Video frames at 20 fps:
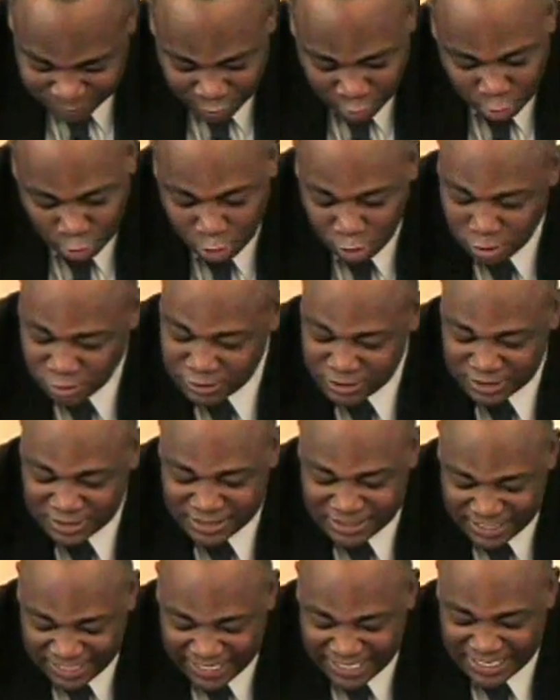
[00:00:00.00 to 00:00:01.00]
All the
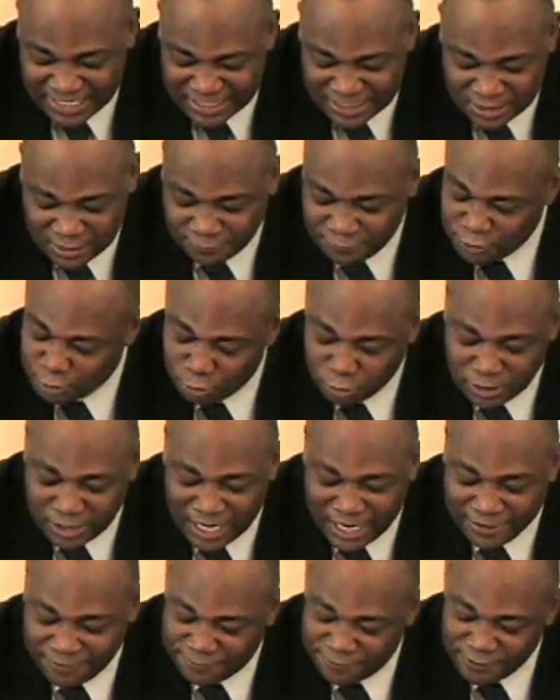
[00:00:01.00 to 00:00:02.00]
days of your
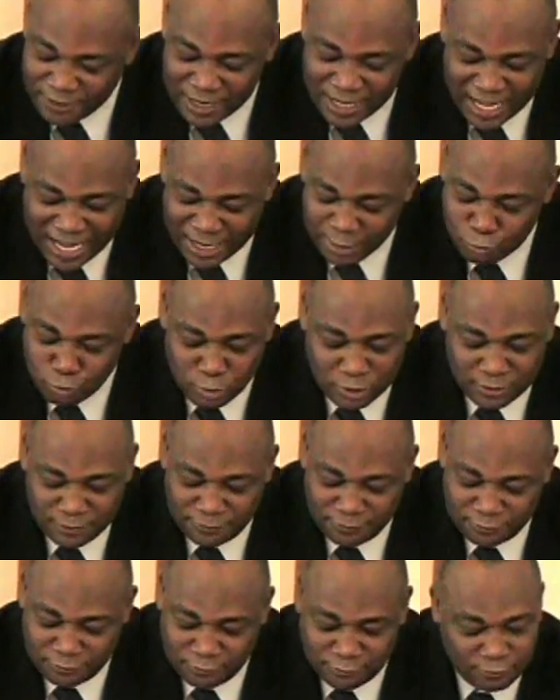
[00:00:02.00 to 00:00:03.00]
life I will
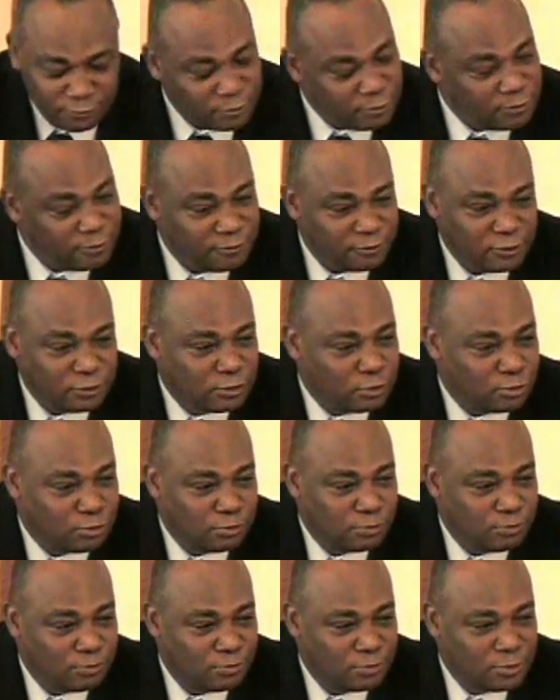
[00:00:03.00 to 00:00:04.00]
through.
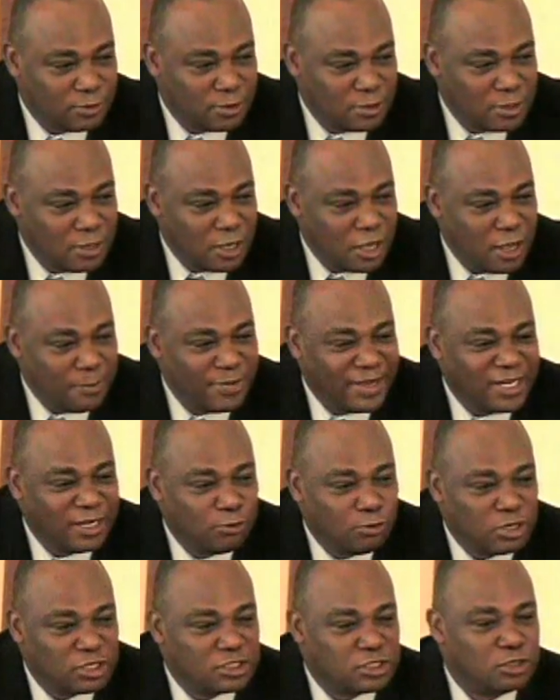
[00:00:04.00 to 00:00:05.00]
How many
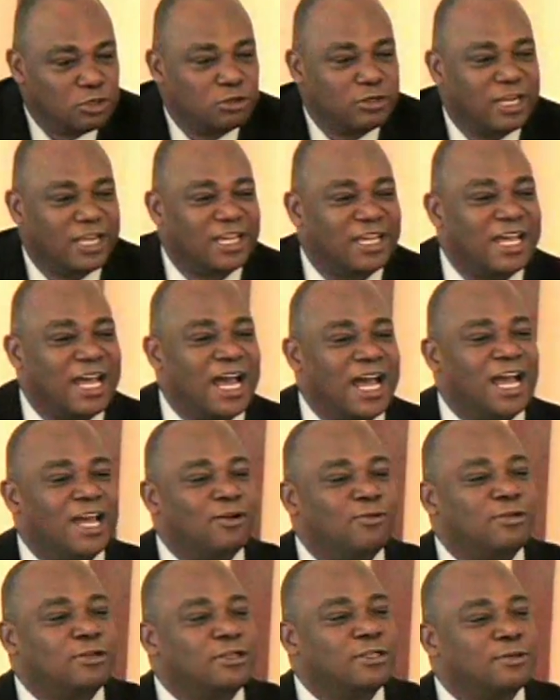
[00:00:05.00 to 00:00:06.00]
of us know that
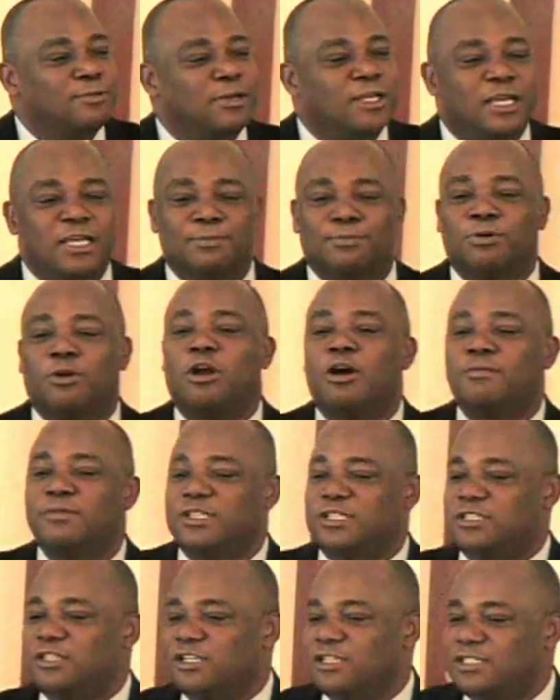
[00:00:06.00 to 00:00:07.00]
God
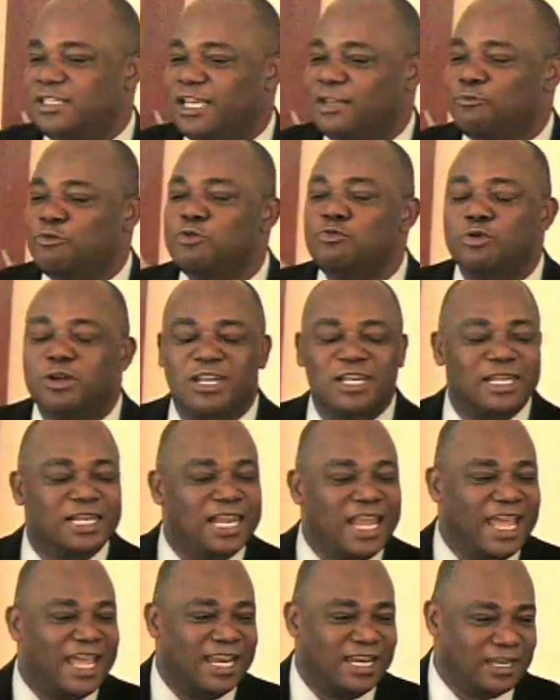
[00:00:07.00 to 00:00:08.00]
promised us that we would
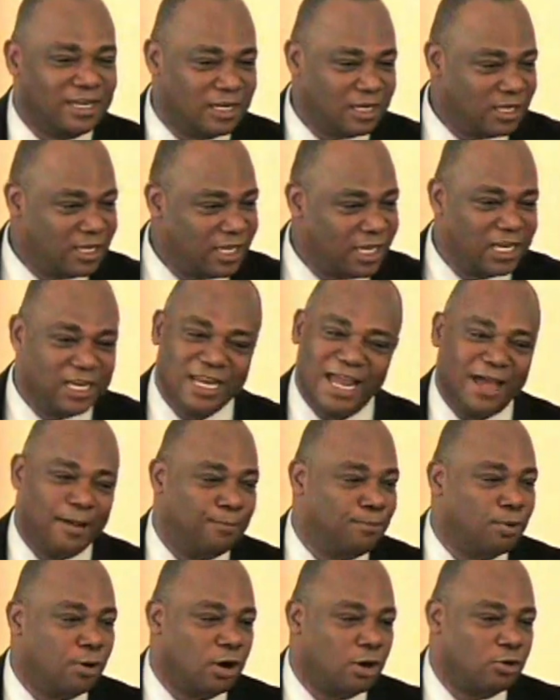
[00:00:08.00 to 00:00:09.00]
lend and
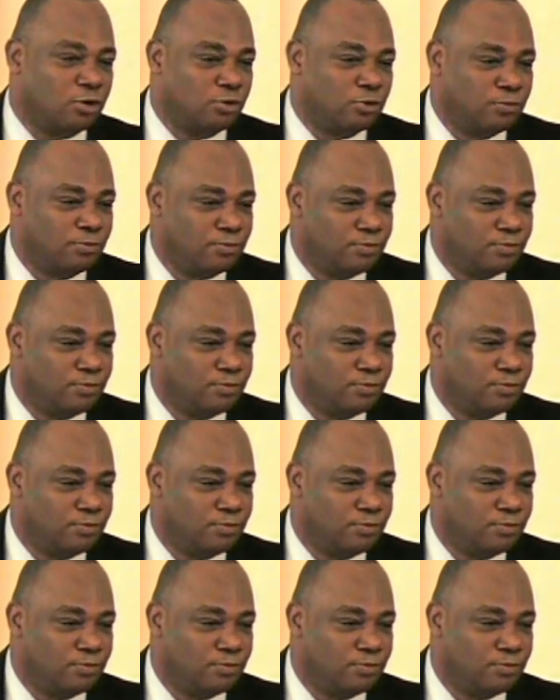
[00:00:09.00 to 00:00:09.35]
not borrow.